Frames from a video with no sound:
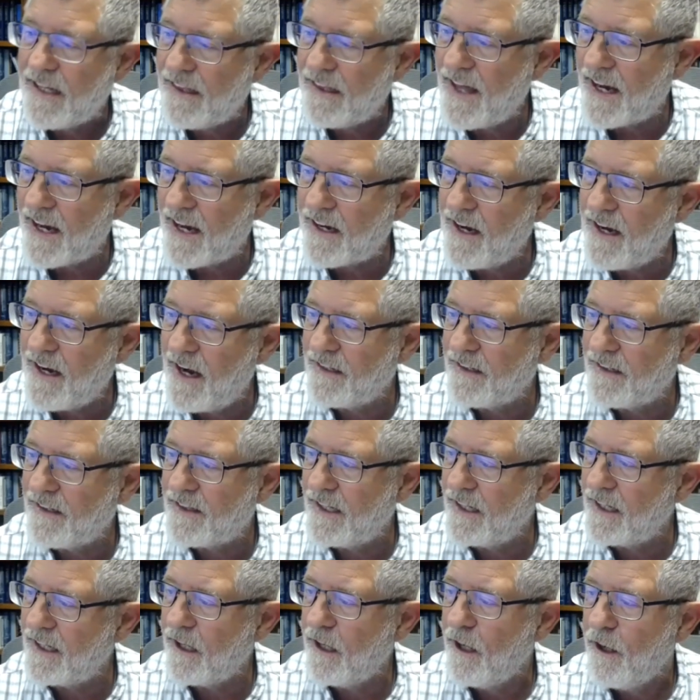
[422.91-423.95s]
That kind of
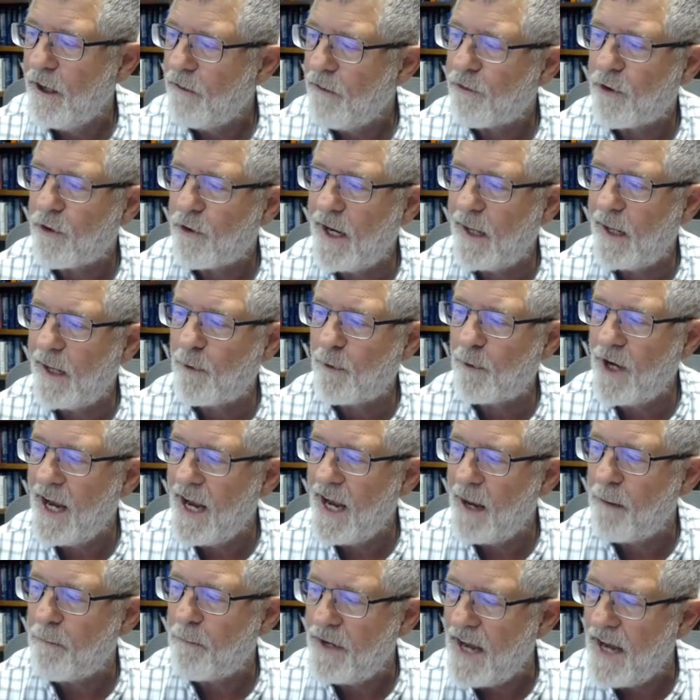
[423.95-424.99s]
thing. For
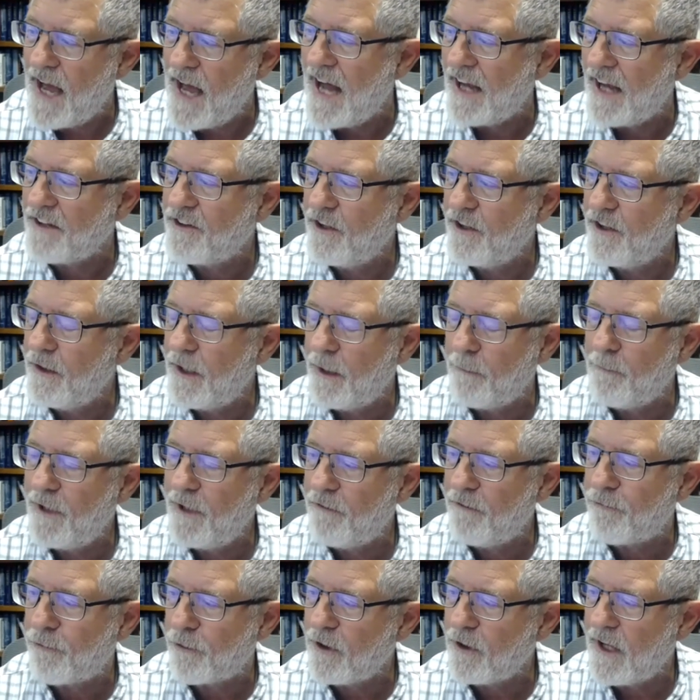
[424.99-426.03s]

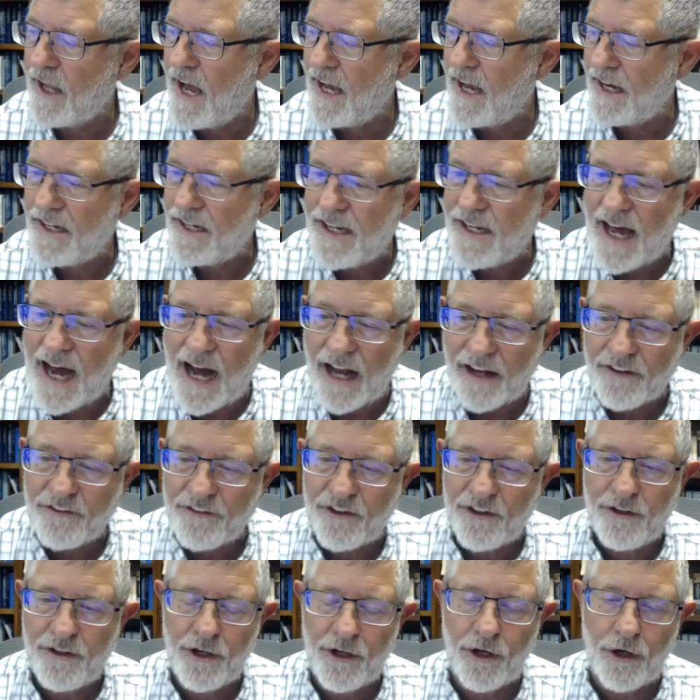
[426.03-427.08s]
Lot not
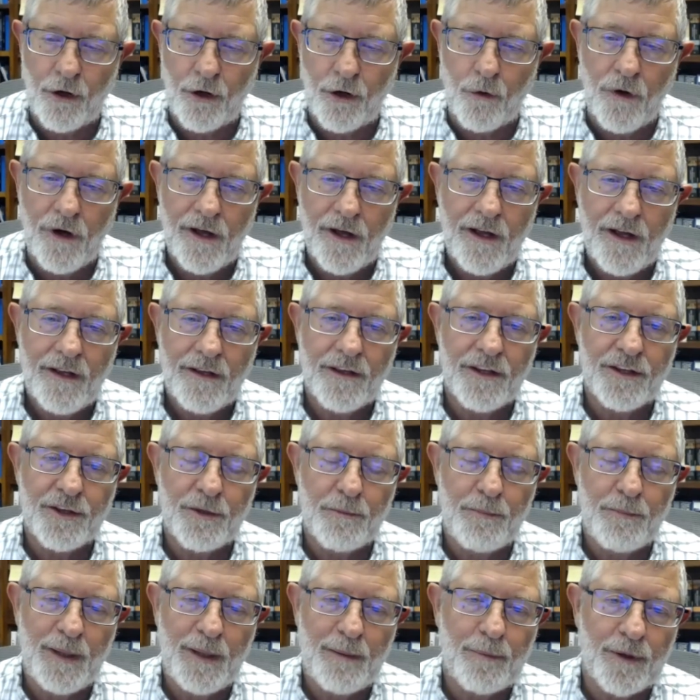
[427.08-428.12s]
to know that
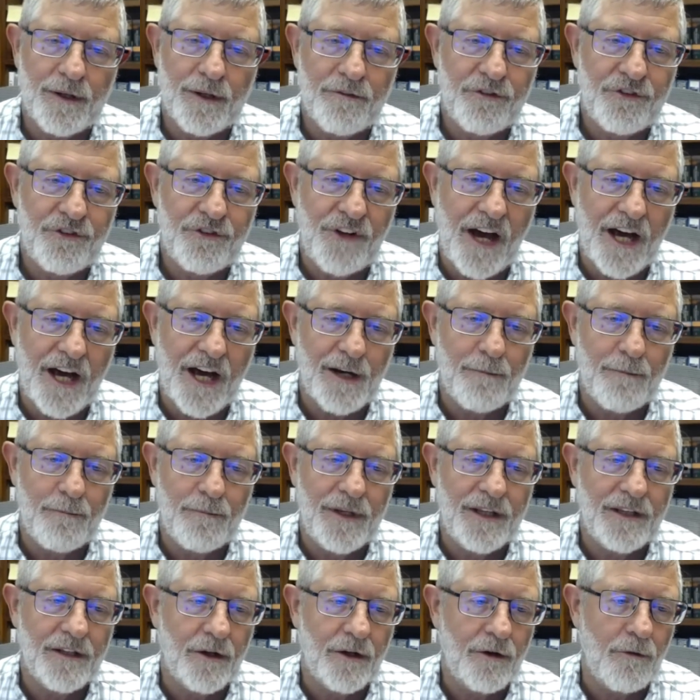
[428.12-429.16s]
the people of
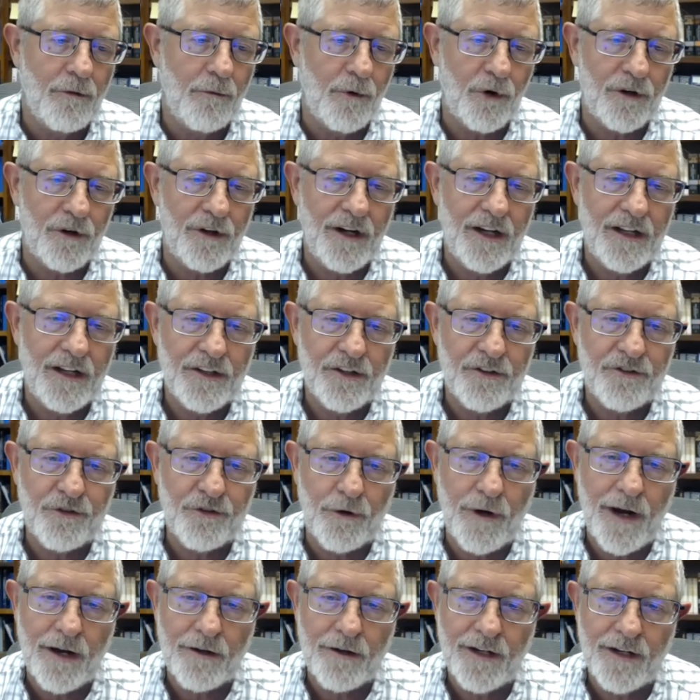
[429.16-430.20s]
Sodom and Gomorrah and the
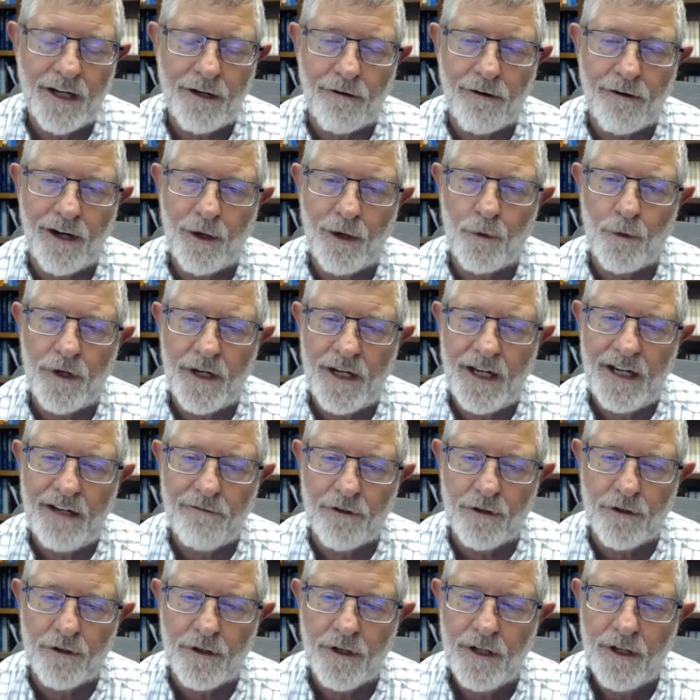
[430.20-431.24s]
surrounding area were
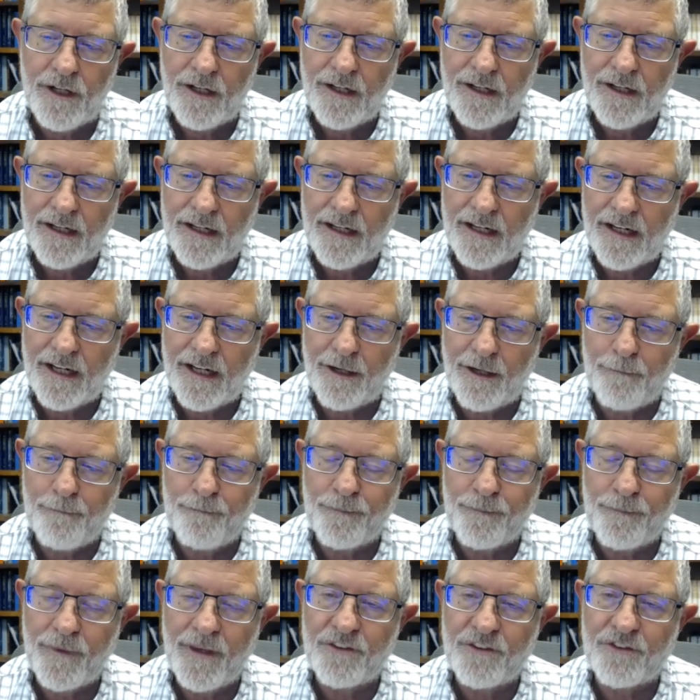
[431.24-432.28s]
evil,
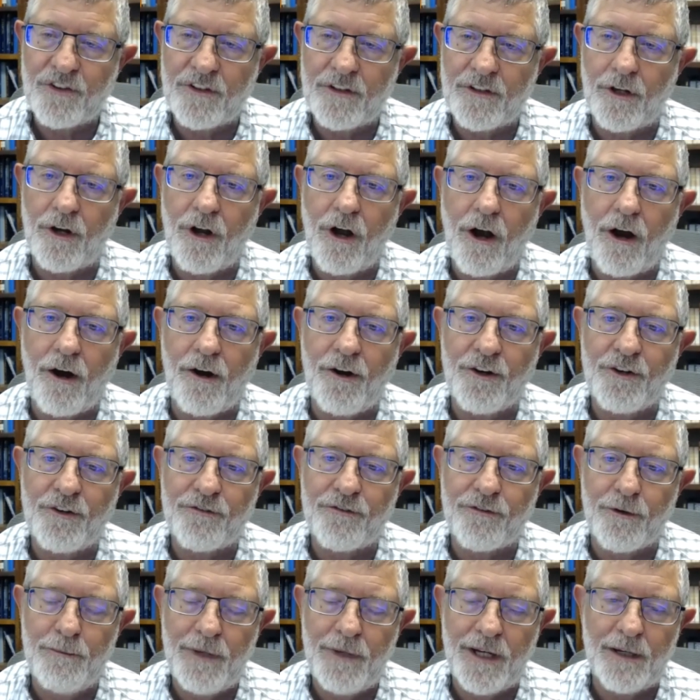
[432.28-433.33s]
it's a little hard
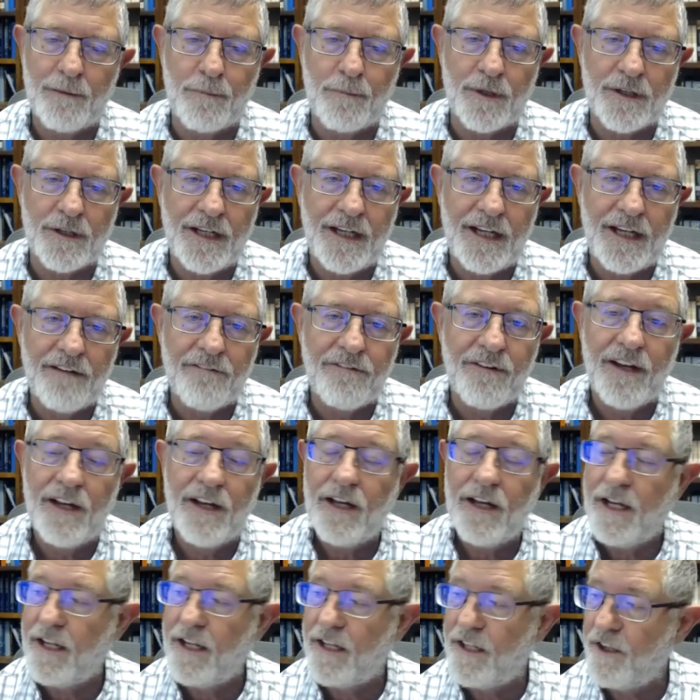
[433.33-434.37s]
for me to believe.
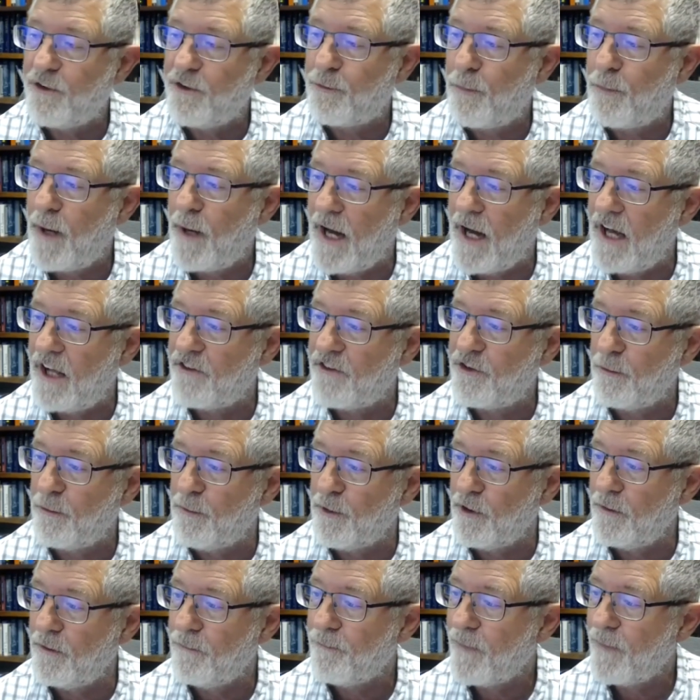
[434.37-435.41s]
It is
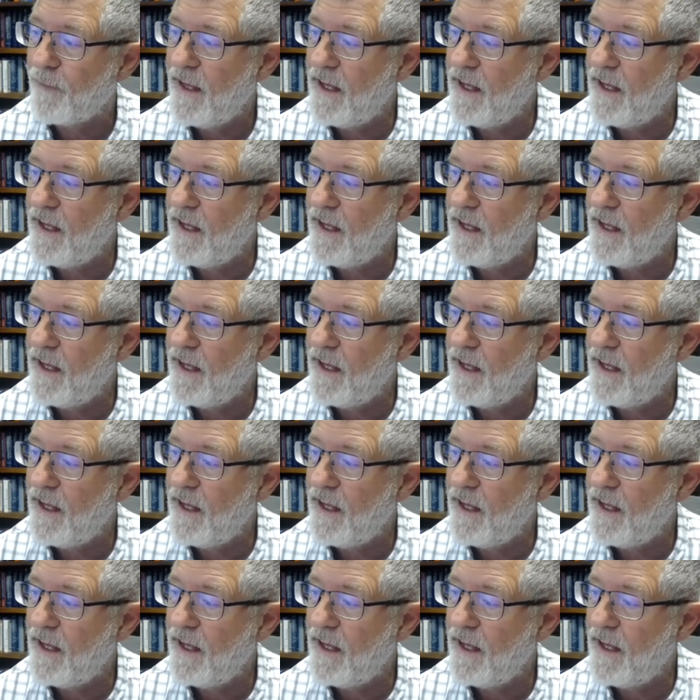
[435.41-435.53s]
possible.